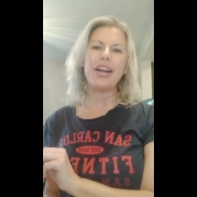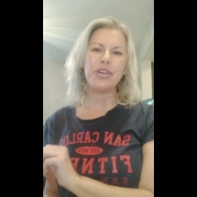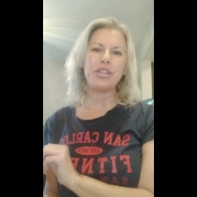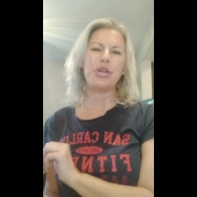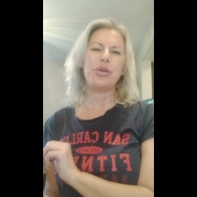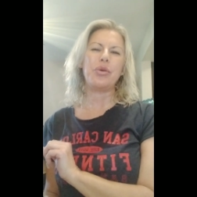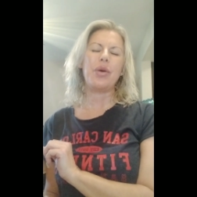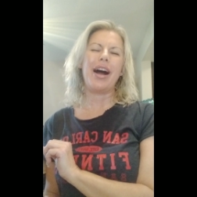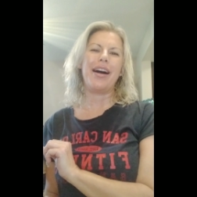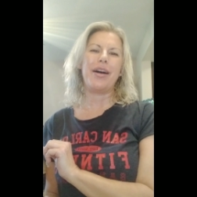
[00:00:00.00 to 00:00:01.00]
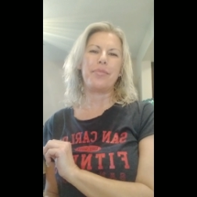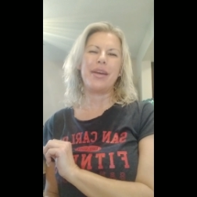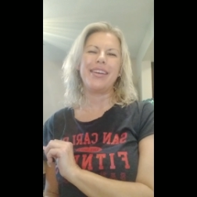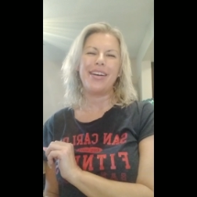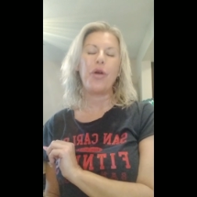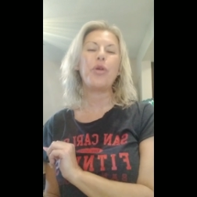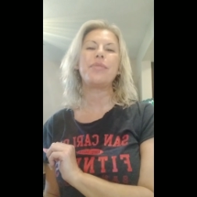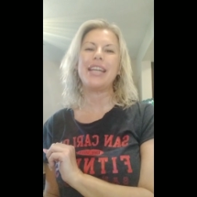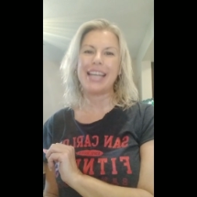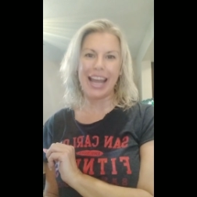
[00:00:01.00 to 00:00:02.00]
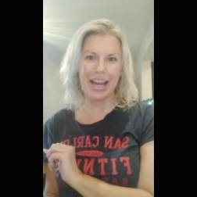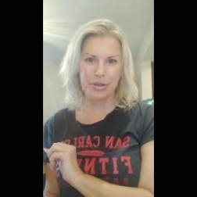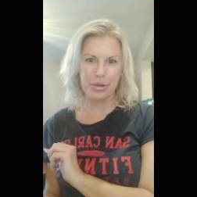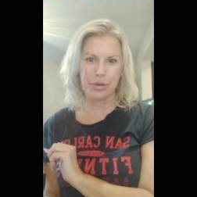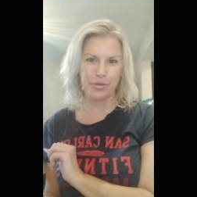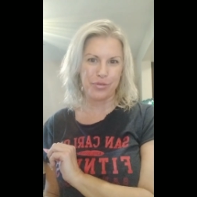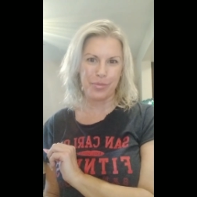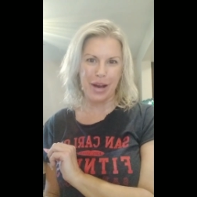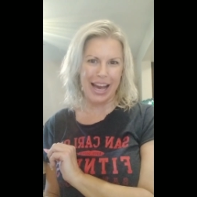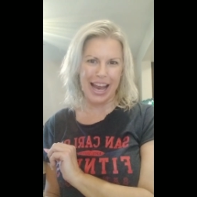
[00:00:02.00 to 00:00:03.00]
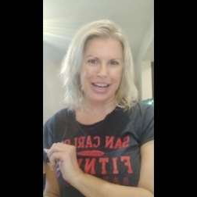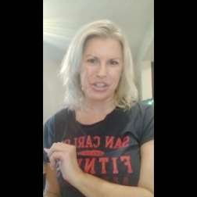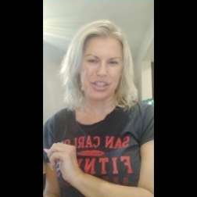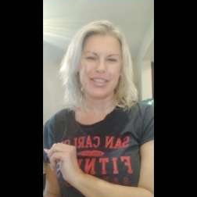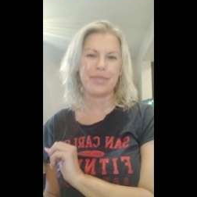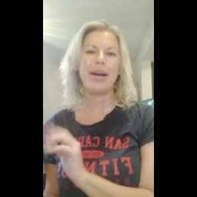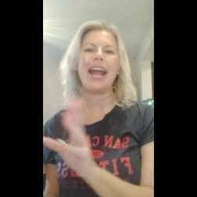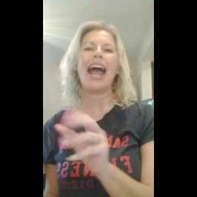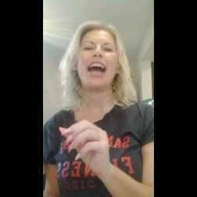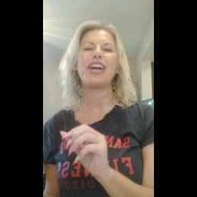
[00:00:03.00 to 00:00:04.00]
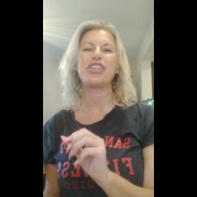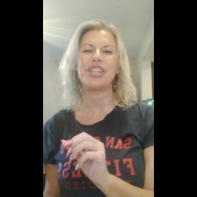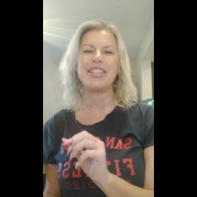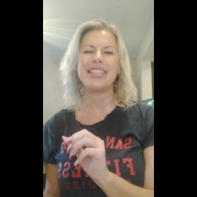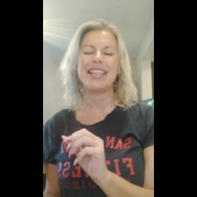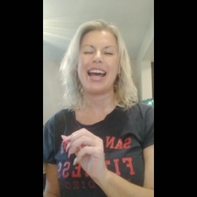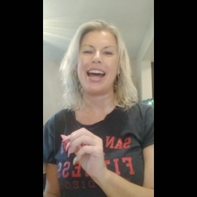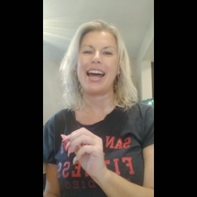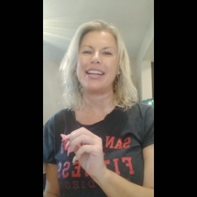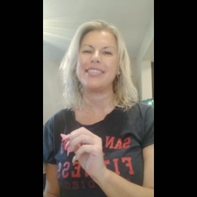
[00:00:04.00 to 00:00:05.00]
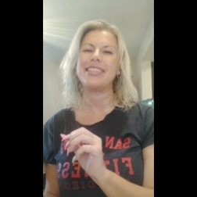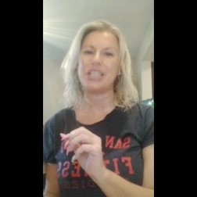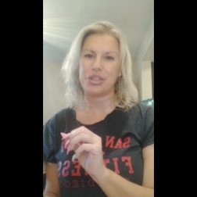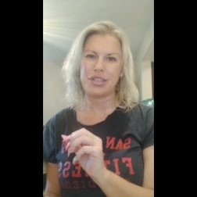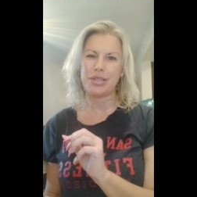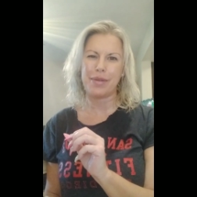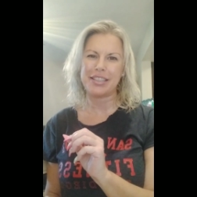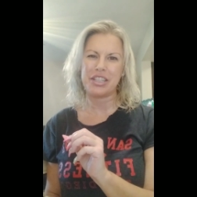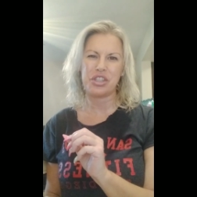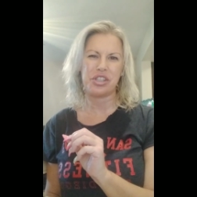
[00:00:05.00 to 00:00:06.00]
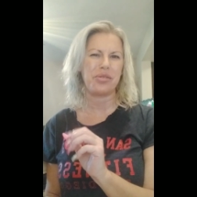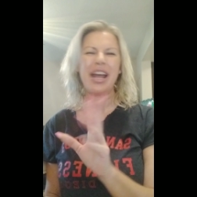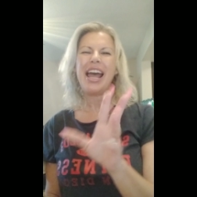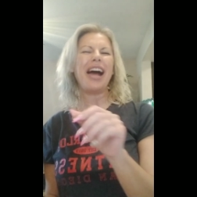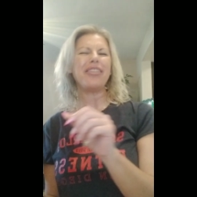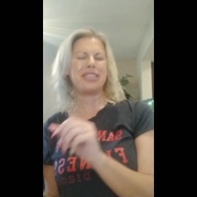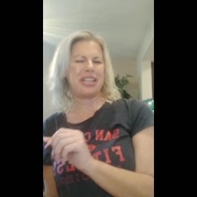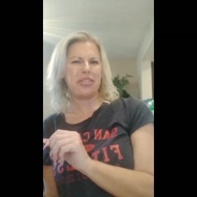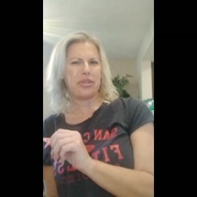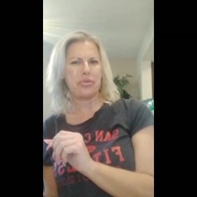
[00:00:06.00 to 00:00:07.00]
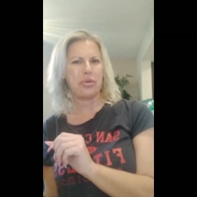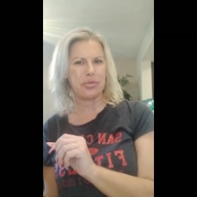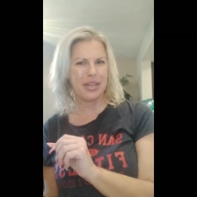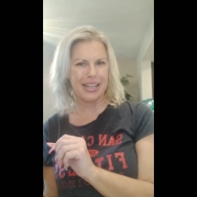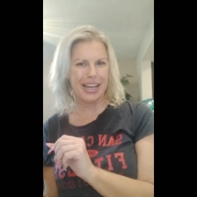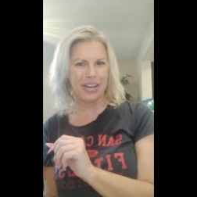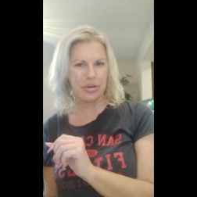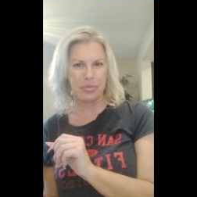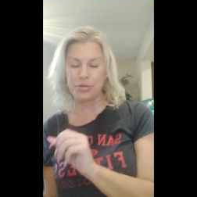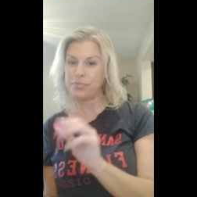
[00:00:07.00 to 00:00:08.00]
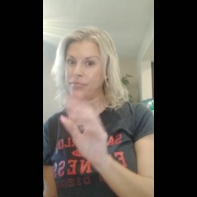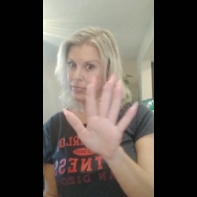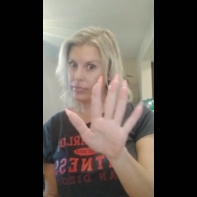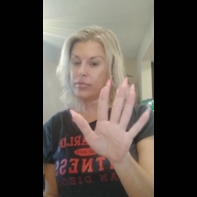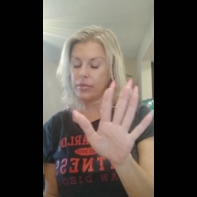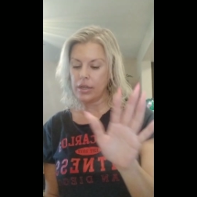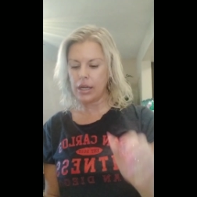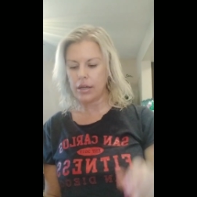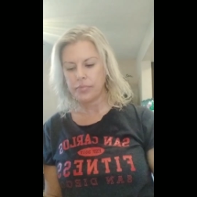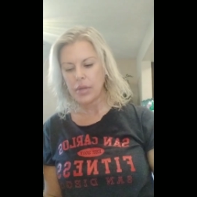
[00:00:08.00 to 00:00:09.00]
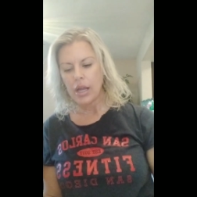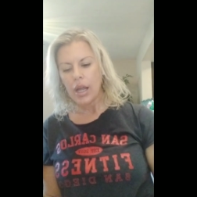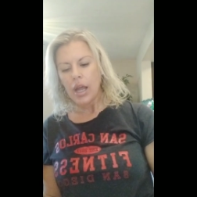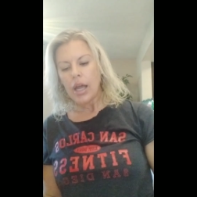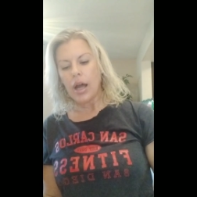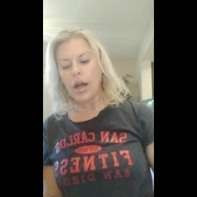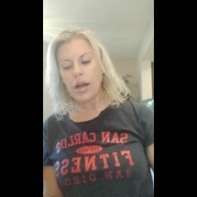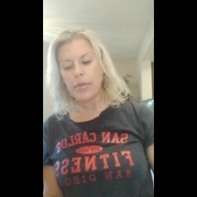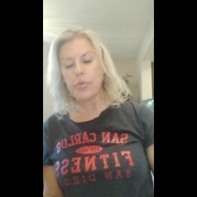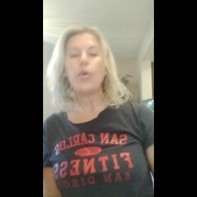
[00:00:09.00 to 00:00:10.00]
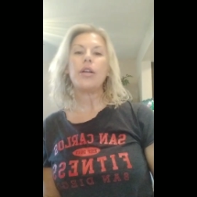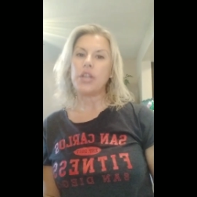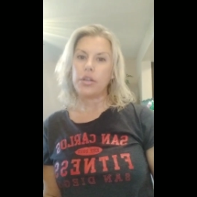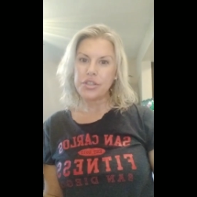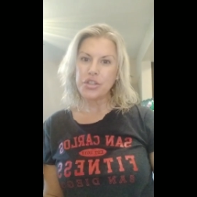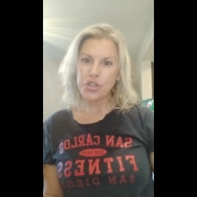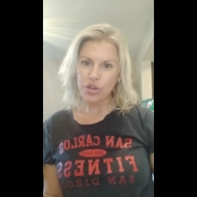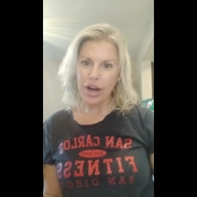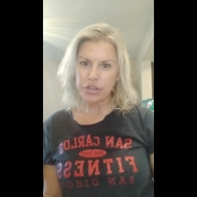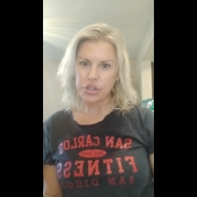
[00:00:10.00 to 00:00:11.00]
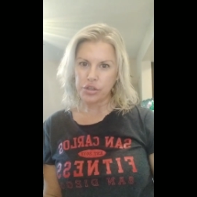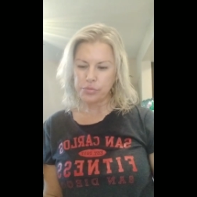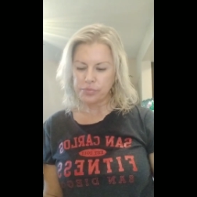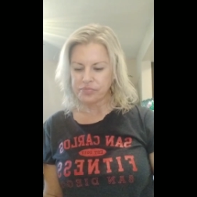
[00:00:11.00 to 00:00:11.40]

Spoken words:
you hold me accountable for my actions that disrespected you? How dare you hold me accountable? Yeah. It's all to distract you.